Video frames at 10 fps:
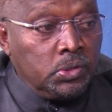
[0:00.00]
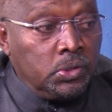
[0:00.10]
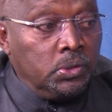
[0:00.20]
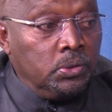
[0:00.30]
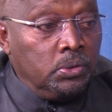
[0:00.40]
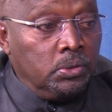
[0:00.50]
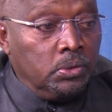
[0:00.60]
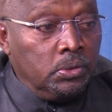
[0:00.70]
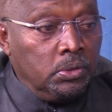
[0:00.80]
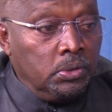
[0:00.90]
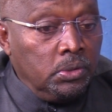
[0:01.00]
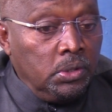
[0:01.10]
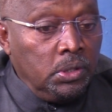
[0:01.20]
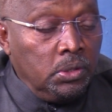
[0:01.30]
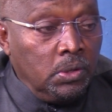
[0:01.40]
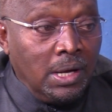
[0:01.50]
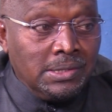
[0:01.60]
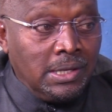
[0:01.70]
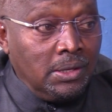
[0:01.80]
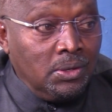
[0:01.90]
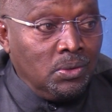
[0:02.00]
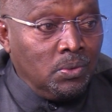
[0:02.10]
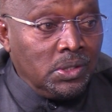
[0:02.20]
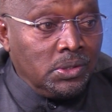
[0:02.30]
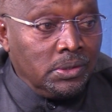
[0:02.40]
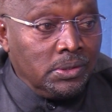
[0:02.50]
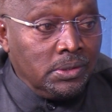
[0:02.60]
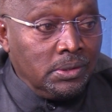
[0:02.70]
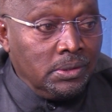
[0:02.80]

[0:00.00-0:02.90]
to you, you answer the wrong questions.